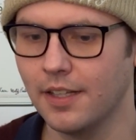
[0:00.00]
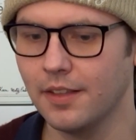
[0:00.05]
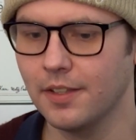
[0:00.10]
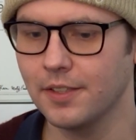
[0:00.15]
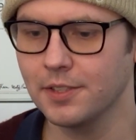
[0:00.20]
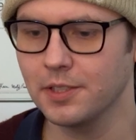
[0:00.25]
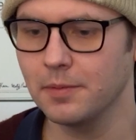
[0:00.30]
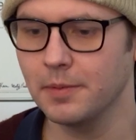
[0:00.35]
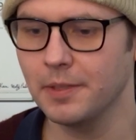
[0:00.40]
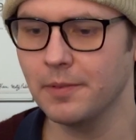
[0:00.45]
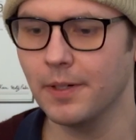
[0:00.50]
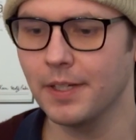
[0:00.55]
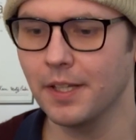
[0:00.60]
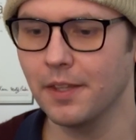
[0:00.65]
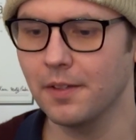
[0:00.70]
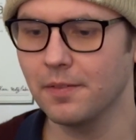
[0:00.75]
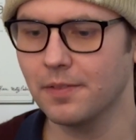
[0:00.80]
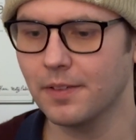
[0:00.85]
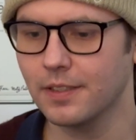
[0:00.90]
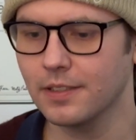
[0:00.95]
this will be one of
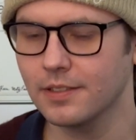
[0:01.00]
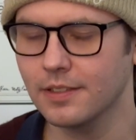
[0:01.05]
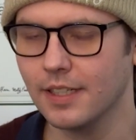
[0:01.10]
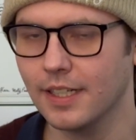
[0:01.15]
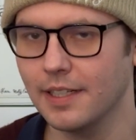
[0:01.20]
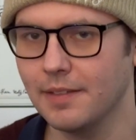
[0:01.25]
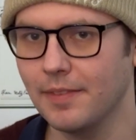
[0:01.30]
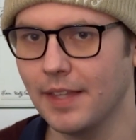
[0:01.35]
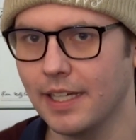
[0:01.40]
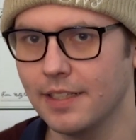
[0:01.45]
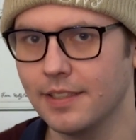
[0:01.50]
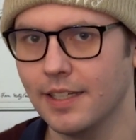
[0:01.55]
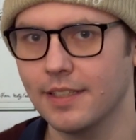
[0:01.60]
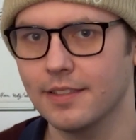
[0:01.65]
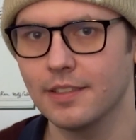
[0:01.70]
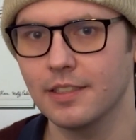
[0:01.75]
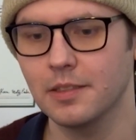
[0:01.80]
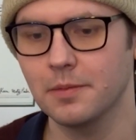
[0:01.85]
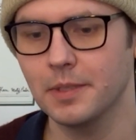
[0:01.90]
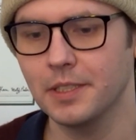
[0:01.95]
the first time that
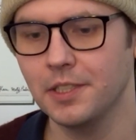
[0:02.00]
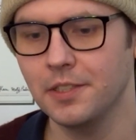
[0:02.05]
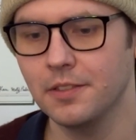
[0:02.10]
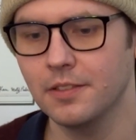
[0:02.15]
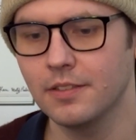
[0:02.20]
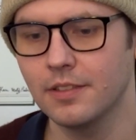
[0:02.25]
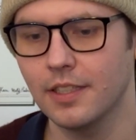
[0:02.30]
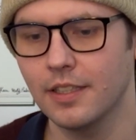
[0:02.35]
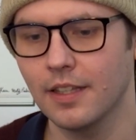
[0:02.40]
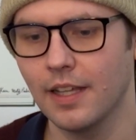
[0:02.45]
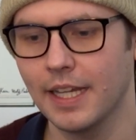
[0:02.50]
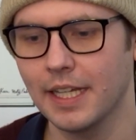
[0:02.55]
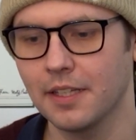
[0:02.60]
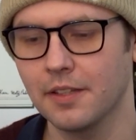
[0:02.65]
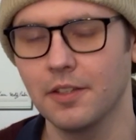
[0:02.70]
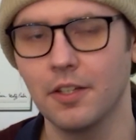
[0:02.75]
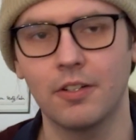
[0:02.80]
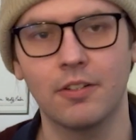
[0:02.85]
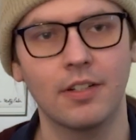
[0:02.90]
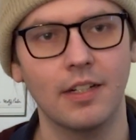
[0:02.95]
test has been used in like
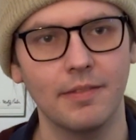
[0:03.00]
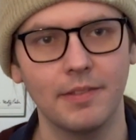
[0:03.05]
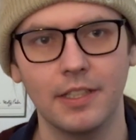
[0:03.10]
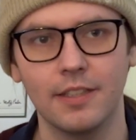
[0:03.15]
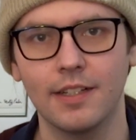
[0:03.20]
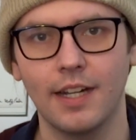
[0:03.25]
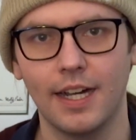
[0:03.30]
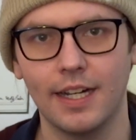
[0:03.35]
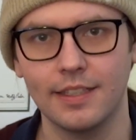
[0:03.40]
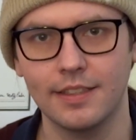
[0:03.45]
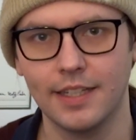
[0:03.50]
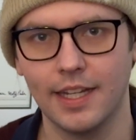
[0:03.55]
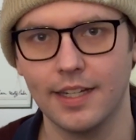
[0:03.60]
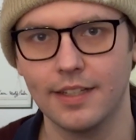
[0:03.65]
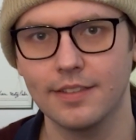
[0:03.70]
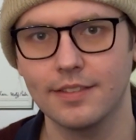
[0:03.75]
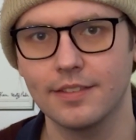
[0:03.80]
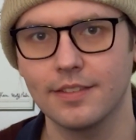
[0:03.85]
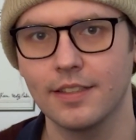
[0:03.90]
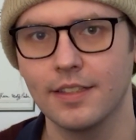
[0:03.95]
the criminal
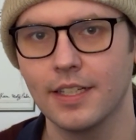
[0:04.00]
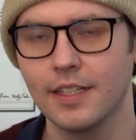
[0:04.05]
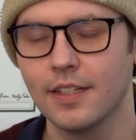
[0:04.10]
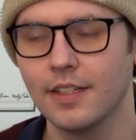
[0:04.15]
context.